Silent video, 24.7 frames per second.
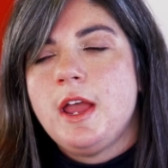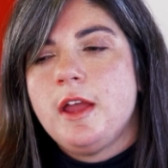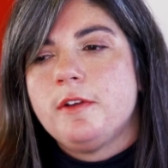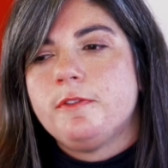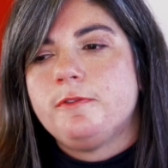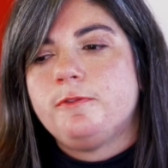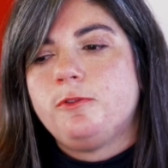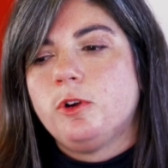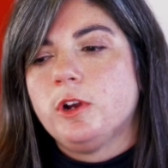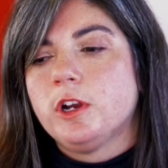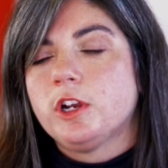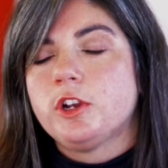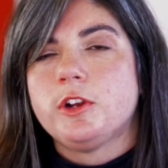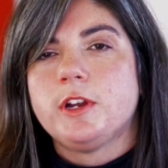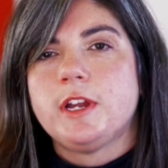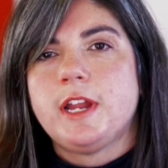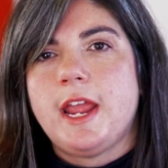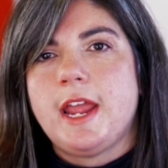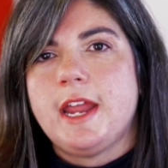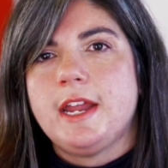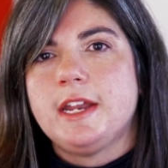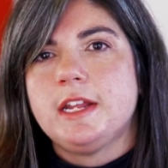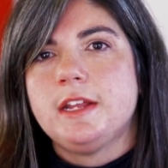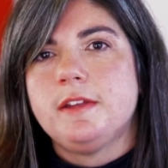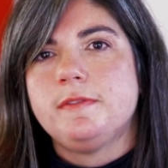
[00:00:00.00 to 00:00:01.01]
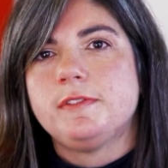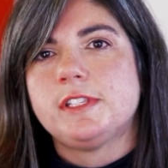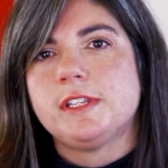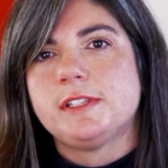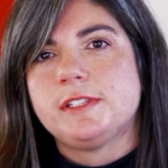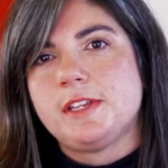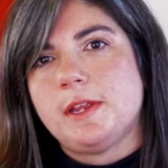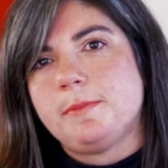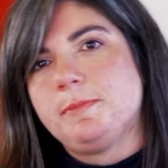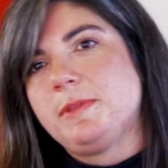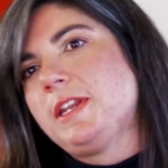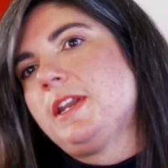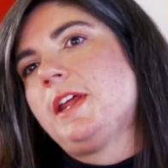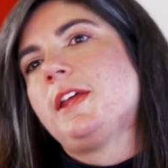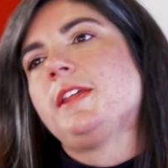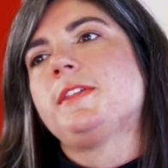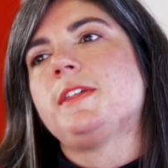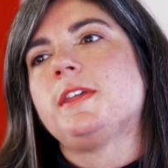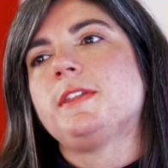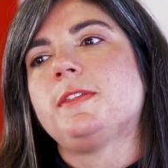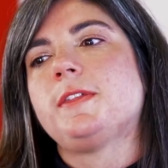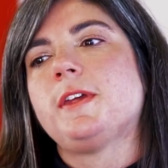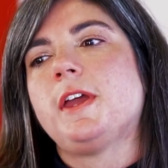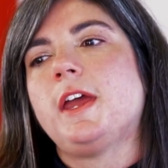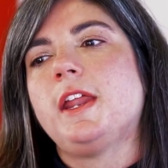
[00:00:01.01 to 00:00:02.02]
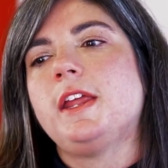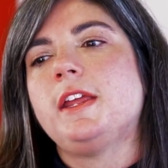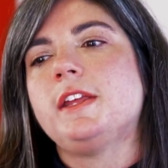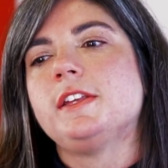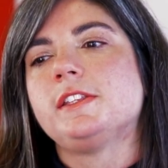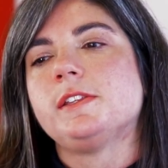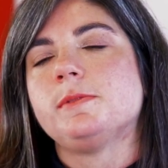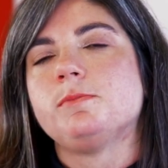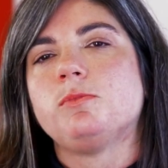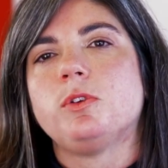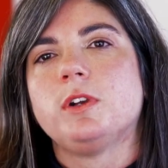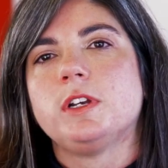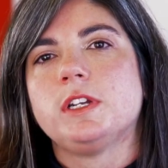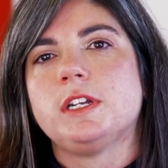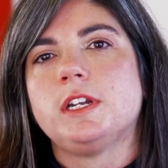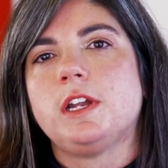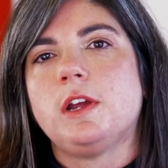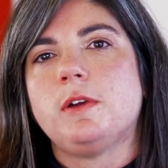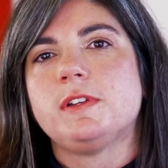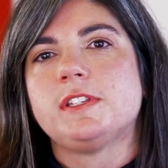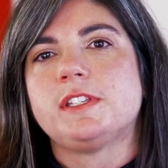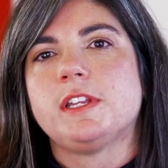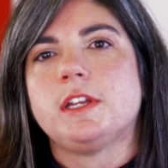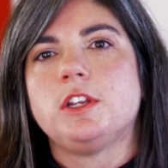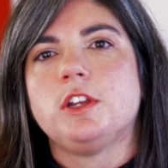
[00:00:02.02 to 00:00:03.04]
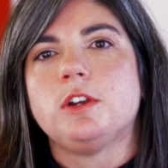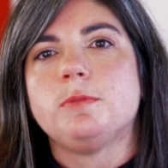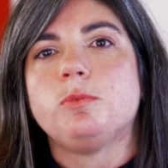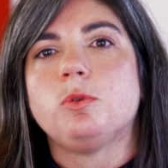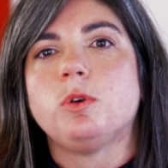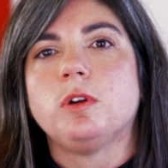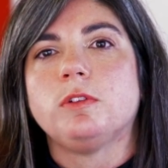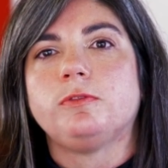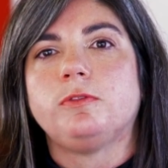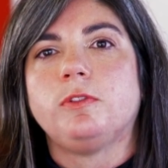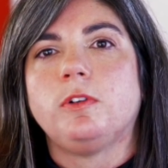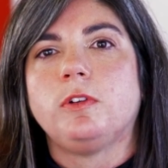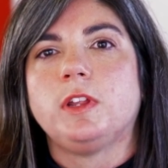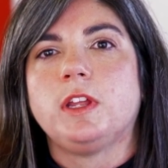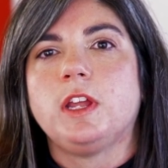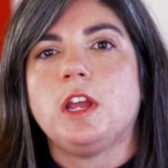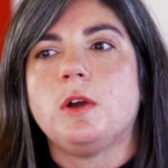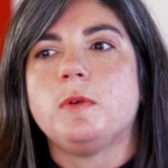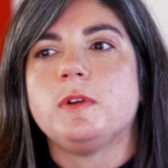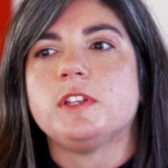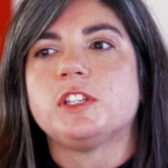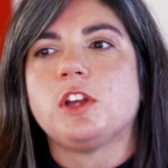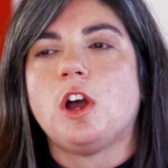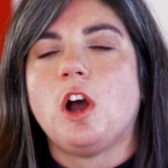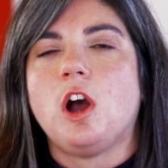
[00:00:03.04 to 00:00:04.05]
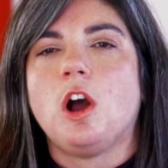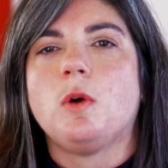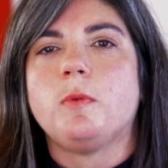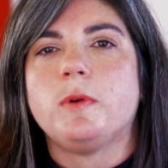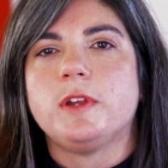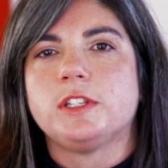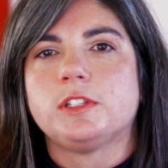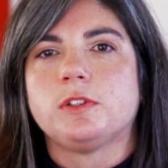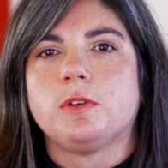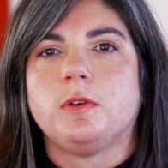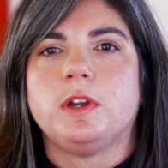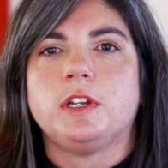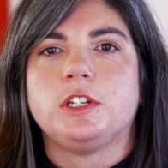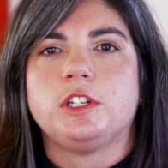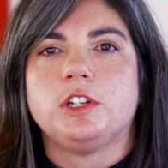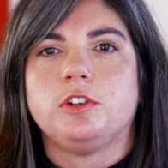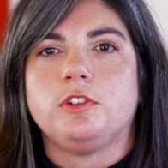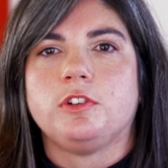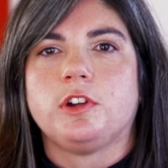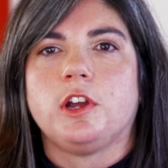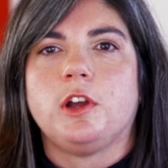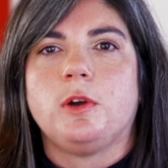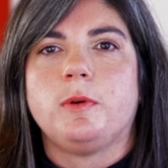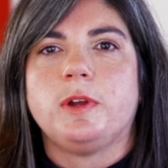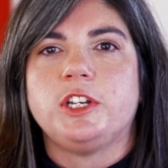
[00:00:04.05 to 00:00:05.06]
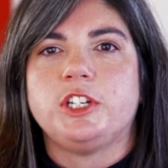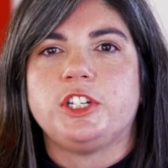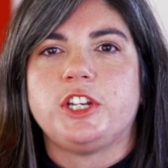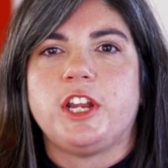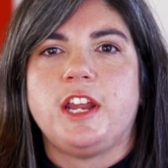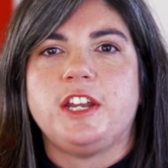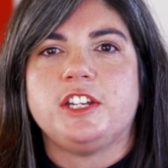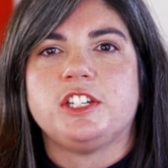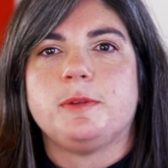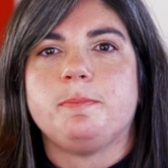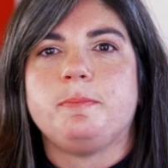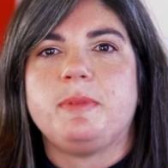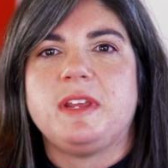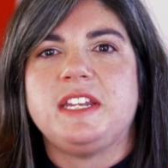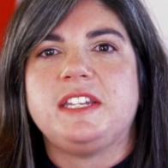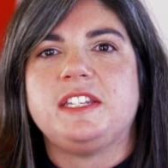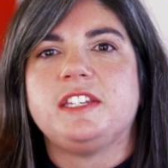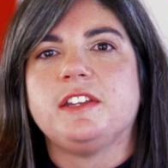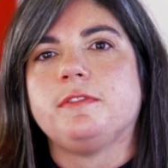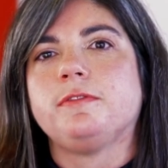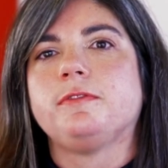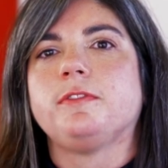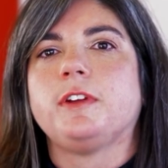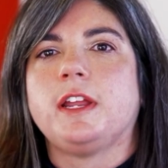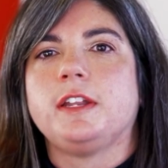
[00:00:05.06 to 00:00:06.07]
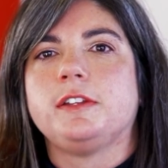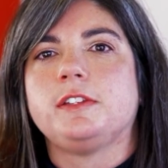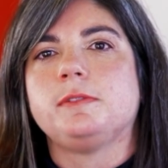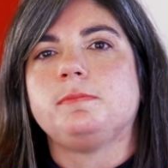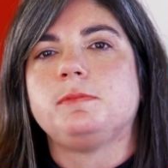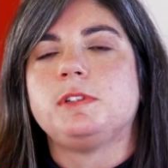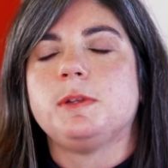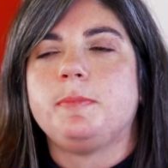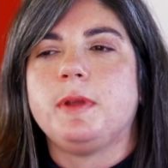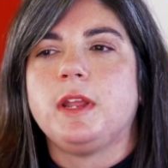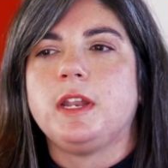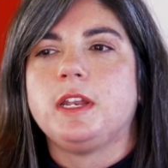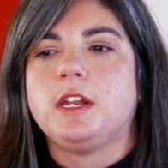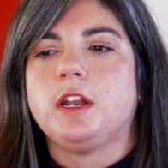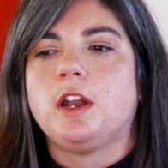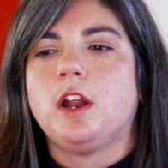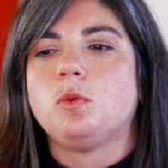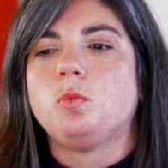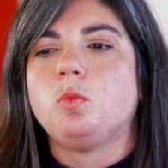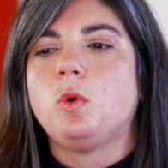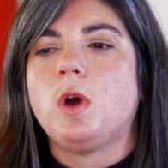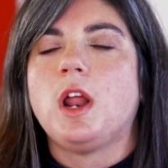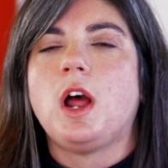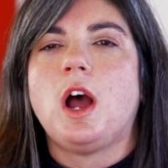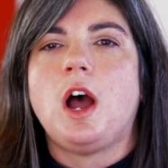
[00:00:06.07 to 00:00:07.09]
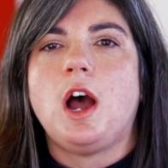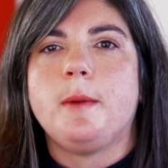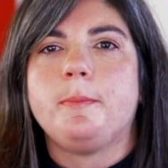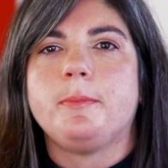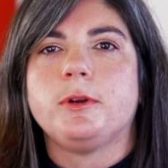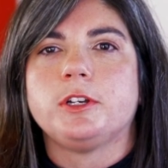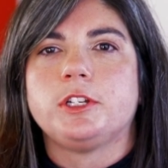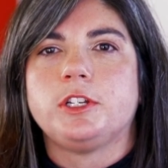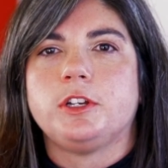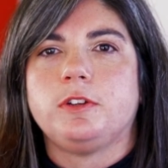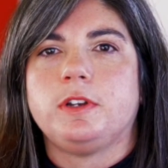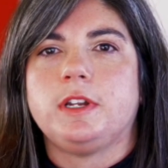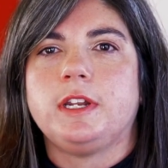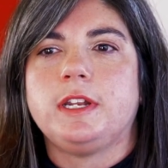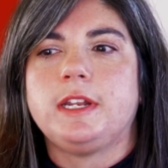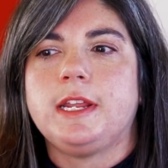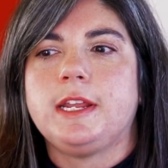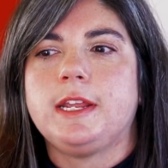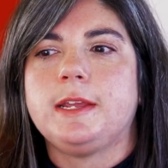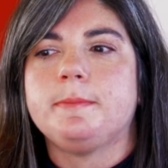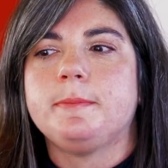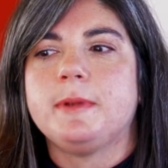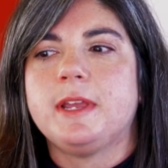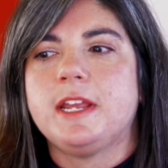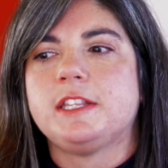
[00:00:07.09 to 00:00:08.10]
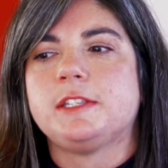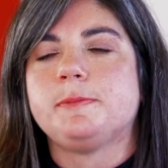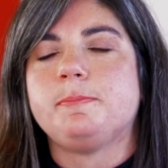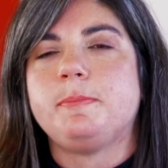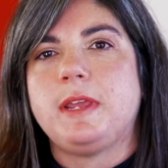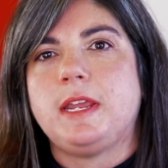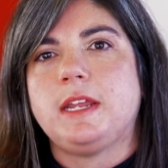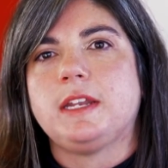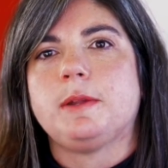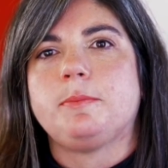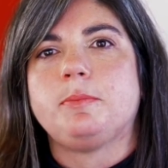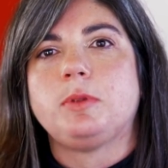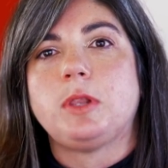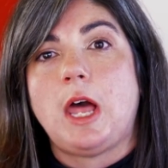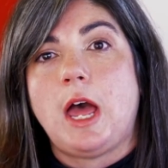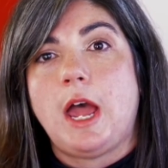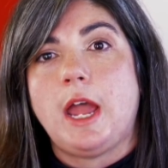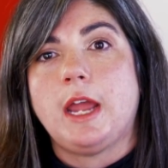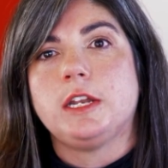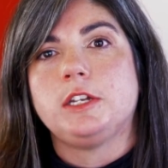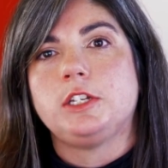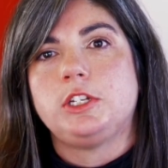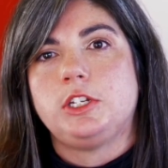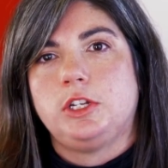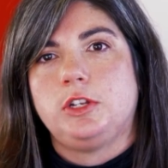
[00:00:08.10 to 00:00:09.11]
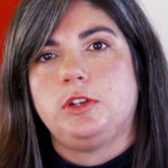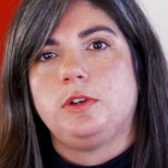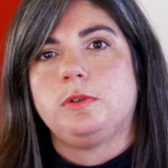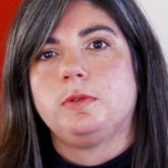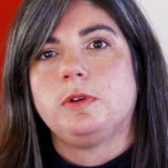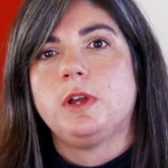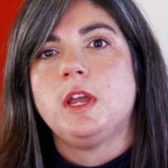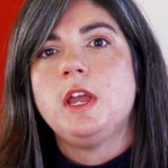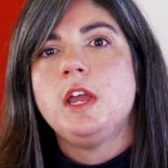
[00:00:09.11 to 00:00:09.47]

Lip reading: For creatives, something I think that is important to know is that your portfolio is always going to grow and change and be different depending on what opportunity it's being applied to.